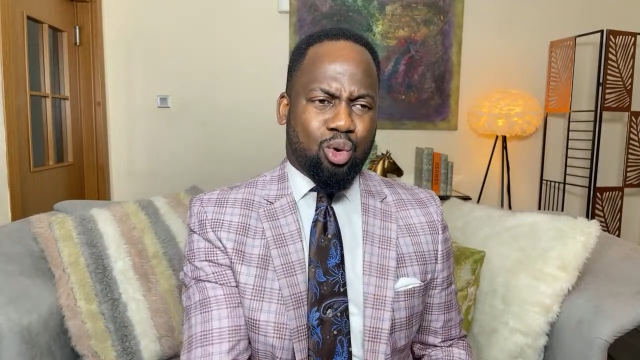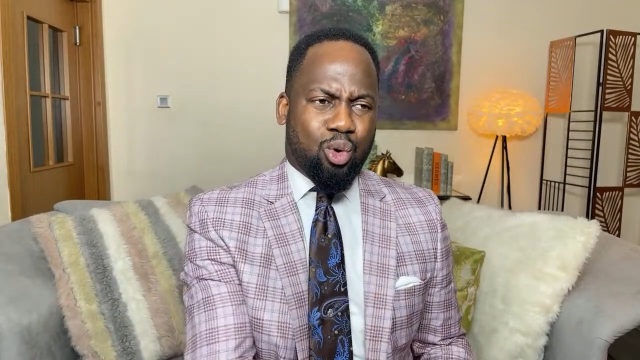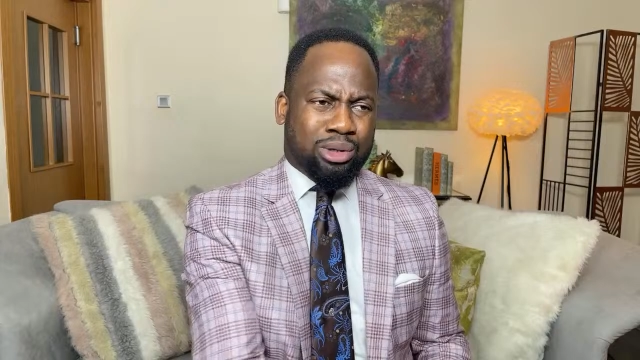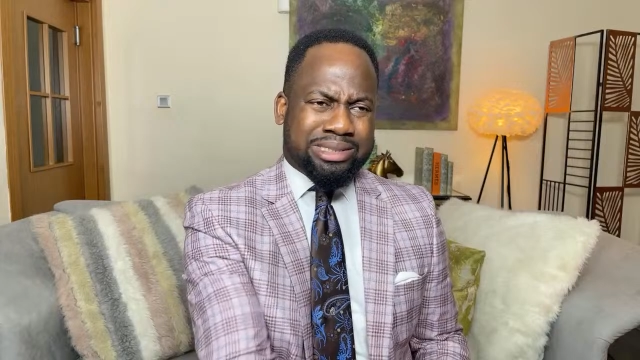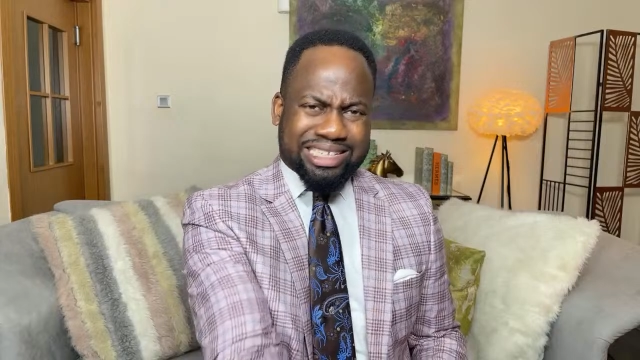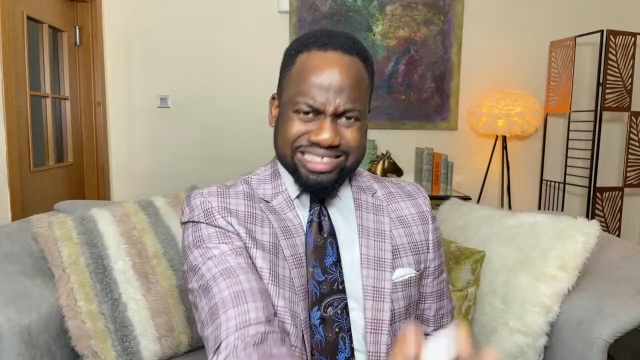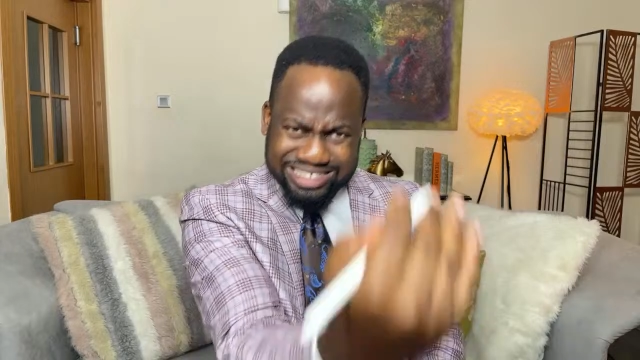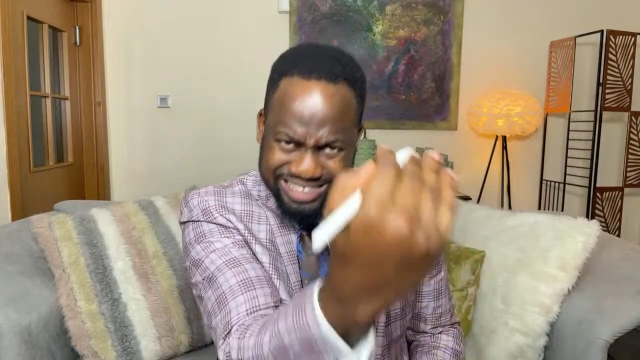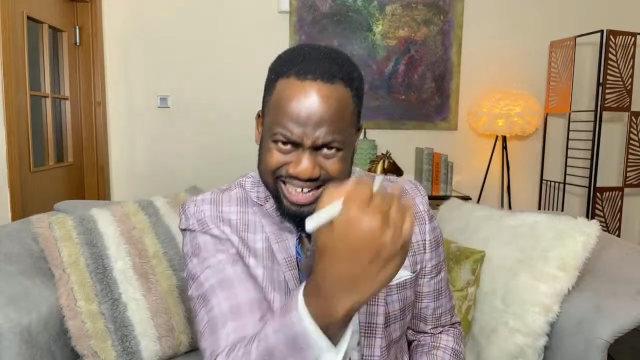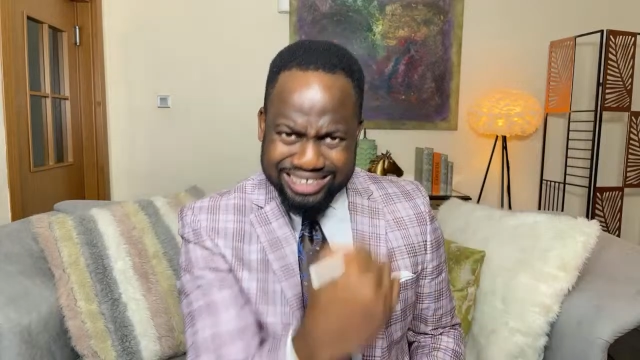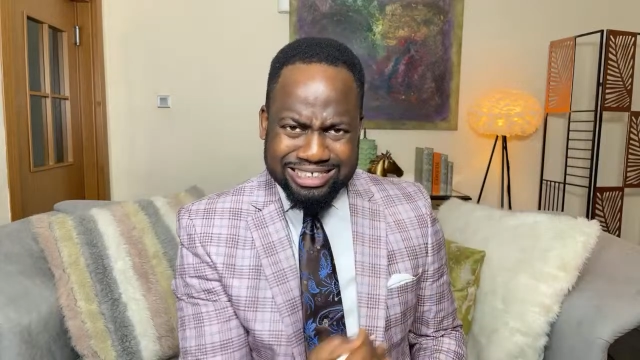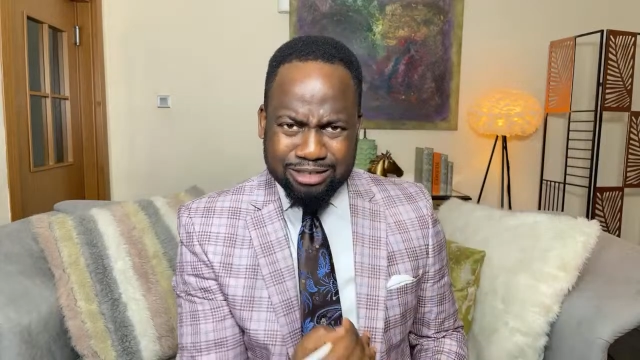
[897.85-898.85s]

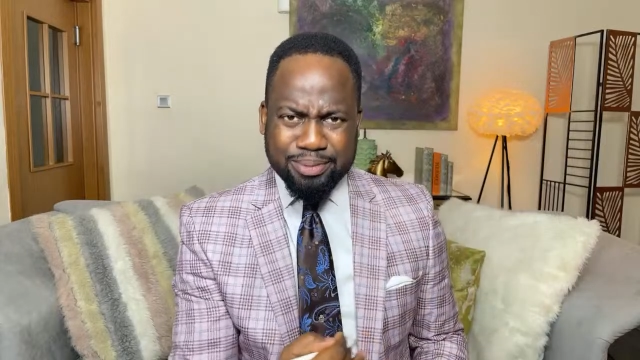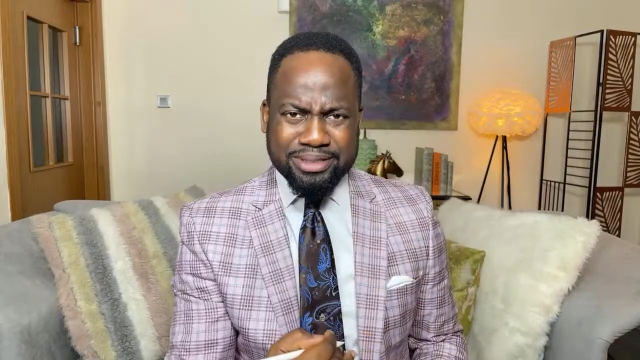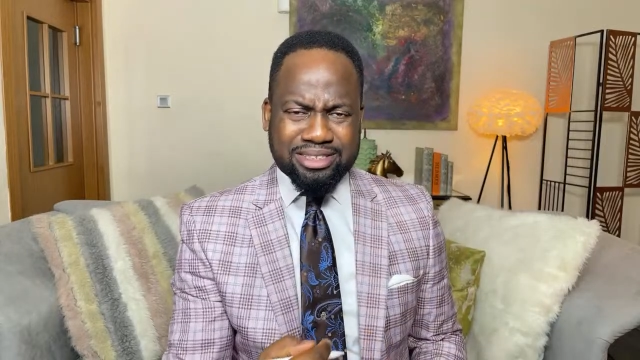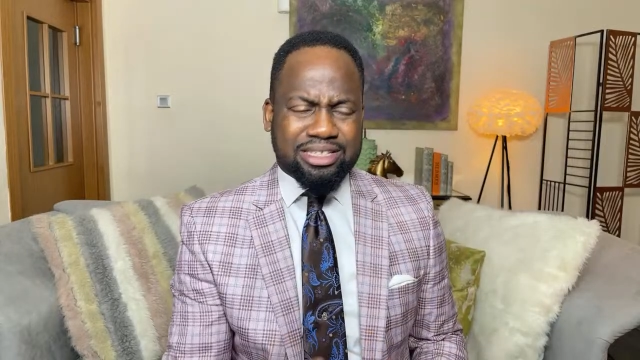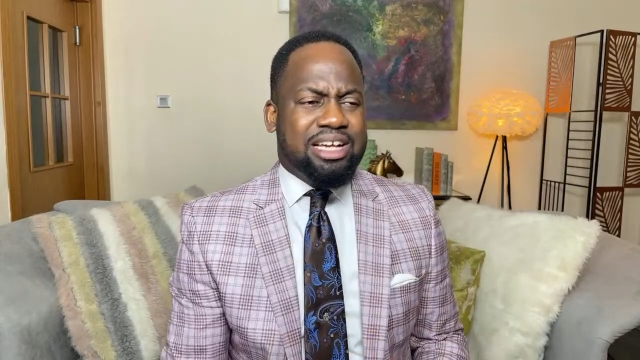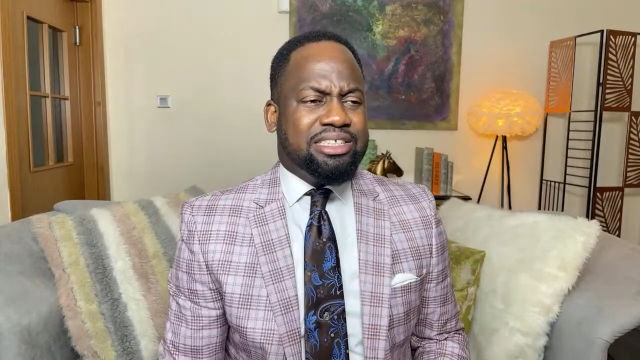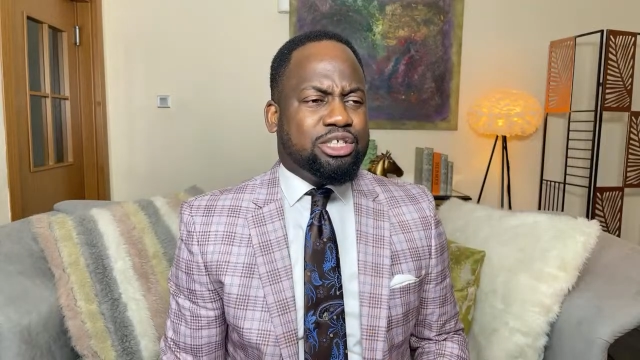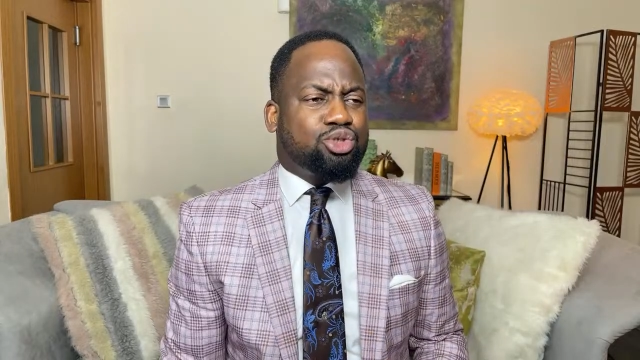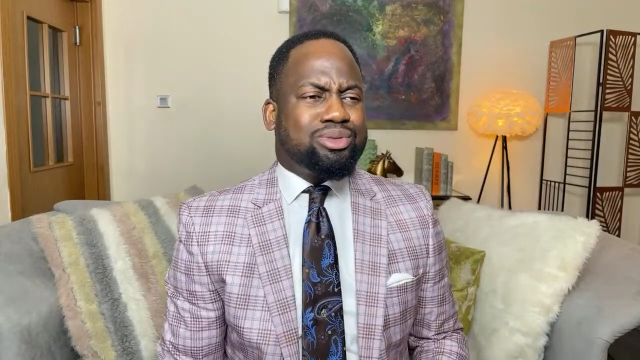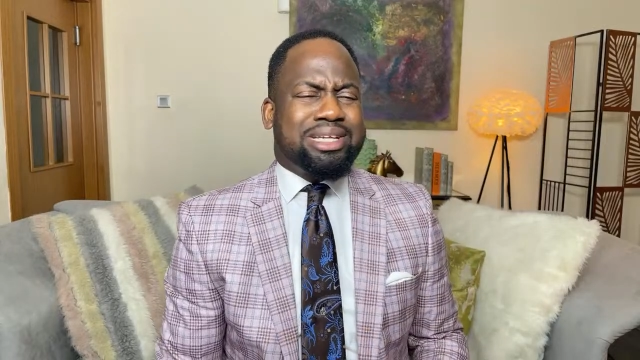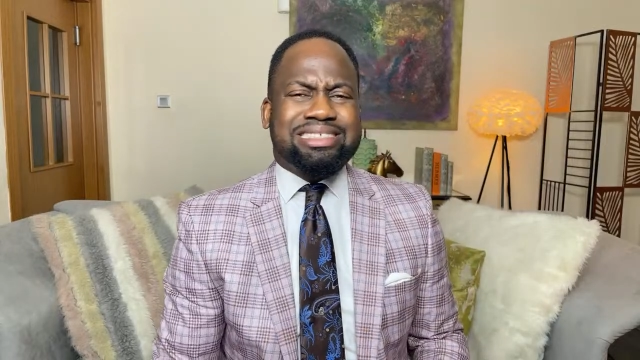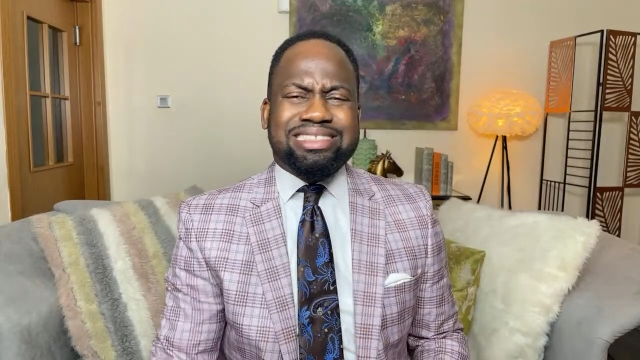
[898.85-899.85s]
understand the person. See, to
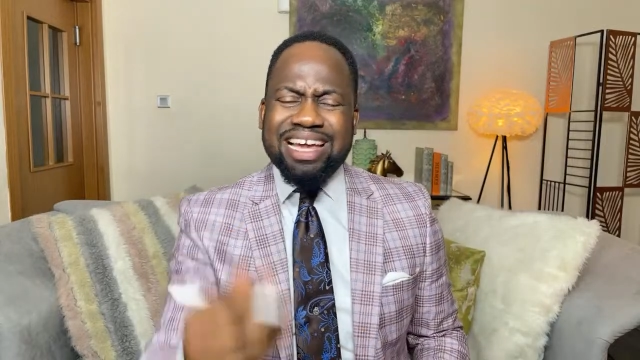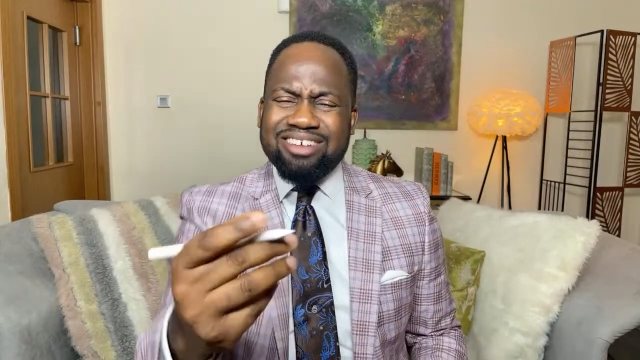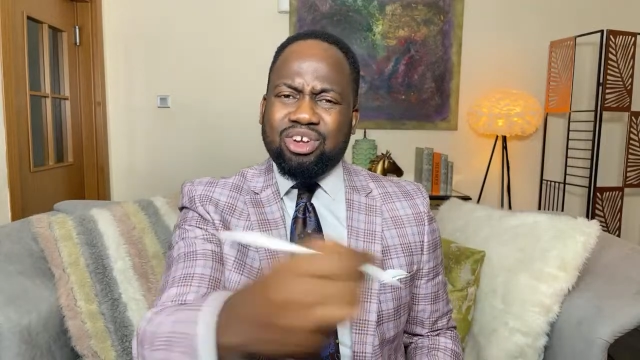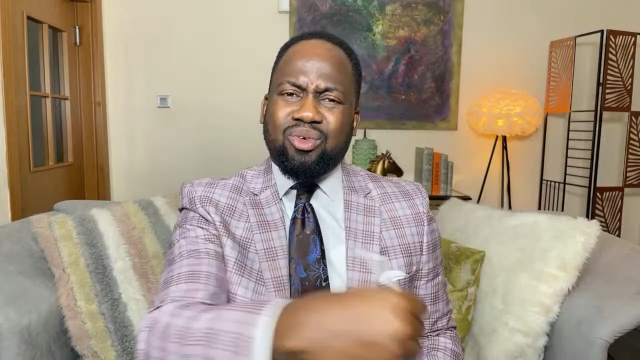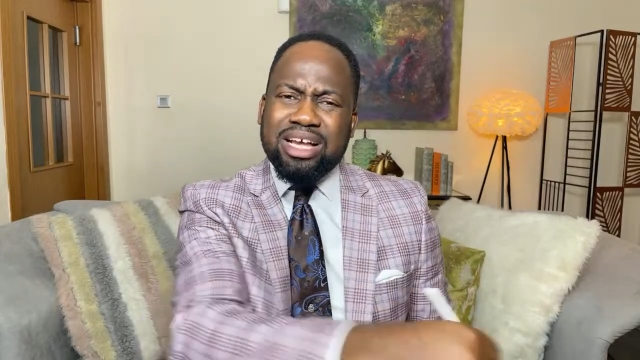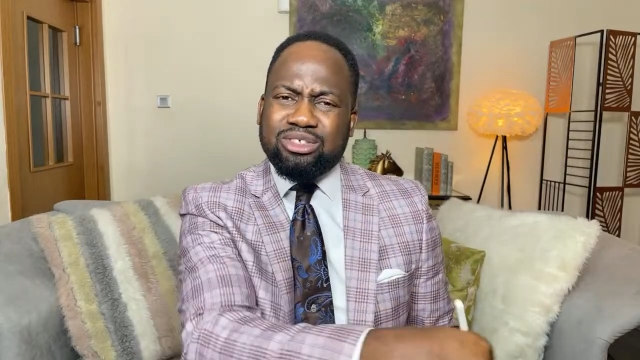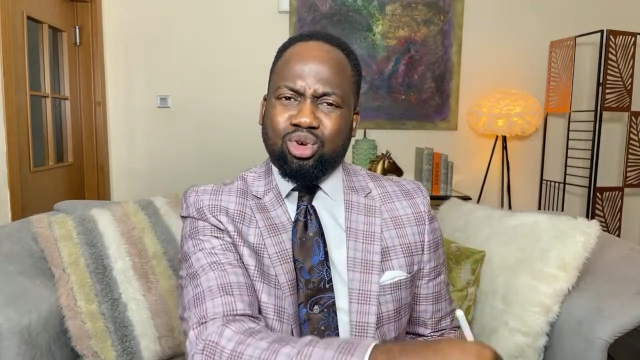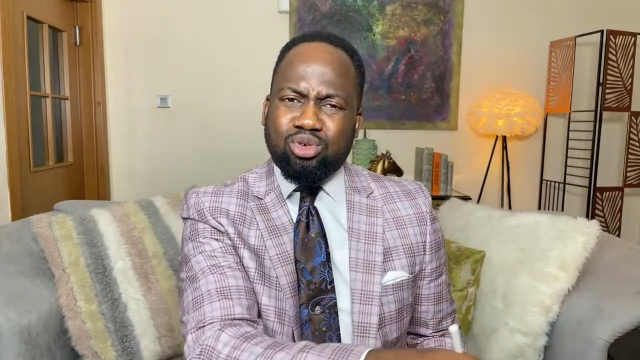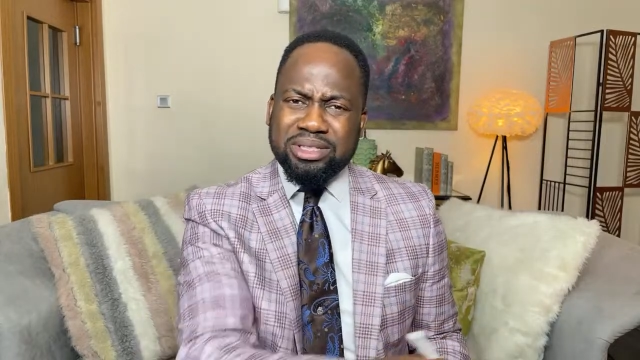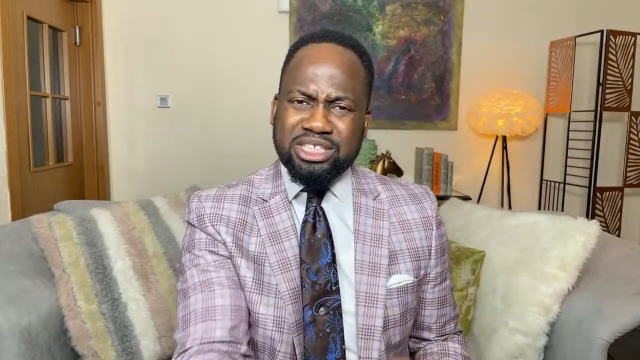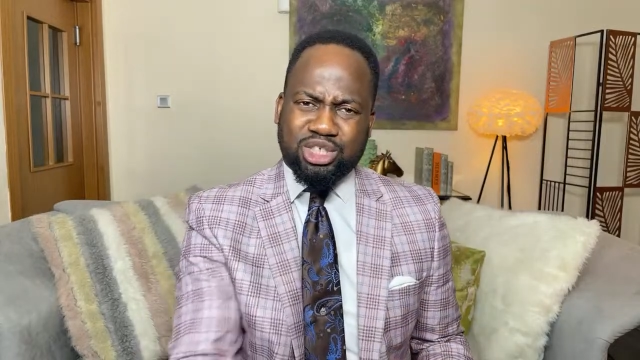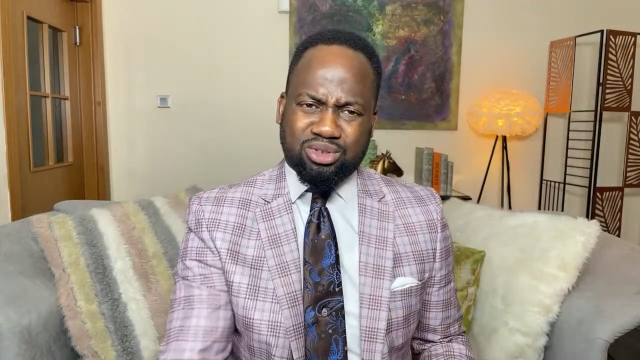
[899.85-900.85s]
understand requires
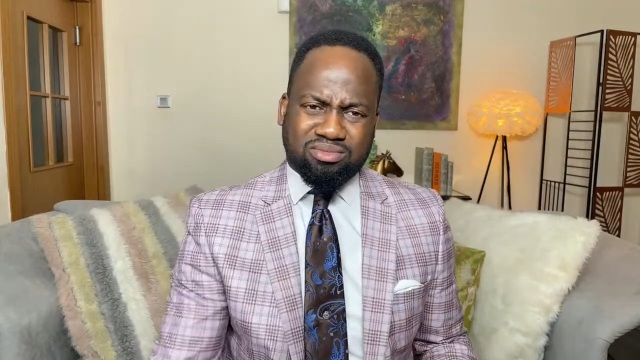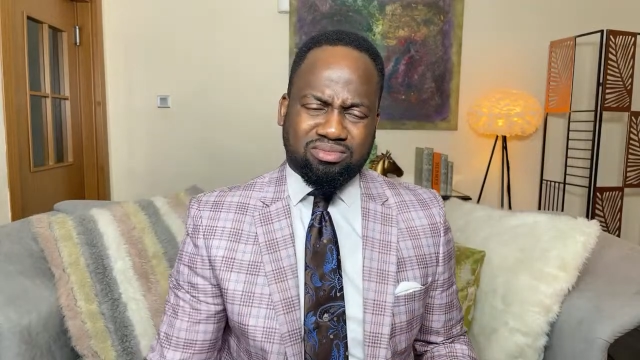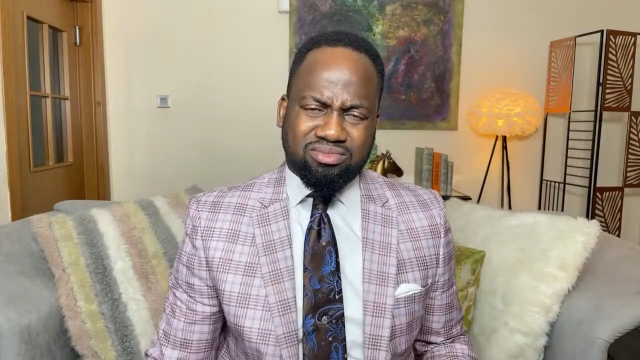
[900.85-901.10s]
documentation.